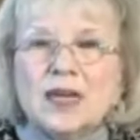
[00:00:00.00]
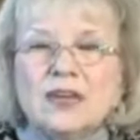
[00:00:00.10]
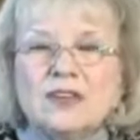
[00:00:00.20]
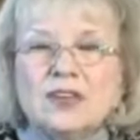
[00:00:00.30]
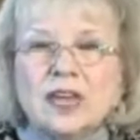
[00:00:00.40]

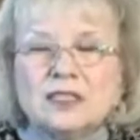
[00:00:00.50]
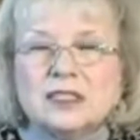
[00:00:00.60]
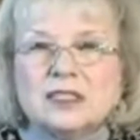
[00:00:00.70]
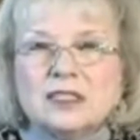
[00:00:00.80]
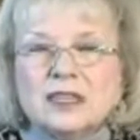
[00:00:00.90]
If He
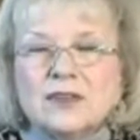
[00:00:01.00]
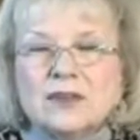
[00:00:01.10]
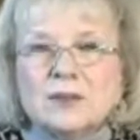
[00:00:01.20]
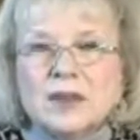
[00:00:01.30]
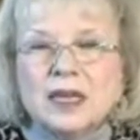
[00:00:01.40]
doesn't
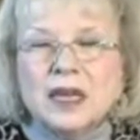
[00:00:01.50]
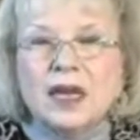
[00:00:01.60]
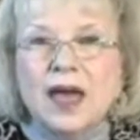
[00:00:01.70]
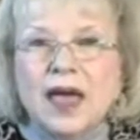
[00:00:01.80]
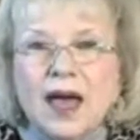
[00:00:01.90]
deliver me
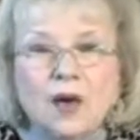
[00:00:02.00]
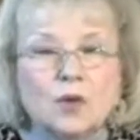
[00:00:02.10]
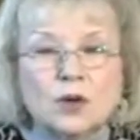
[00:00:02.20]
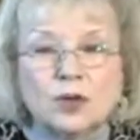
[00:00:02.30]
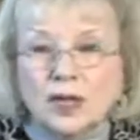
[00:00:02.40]

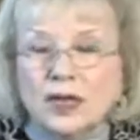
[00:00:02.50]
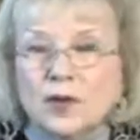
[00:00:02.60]
outwardly,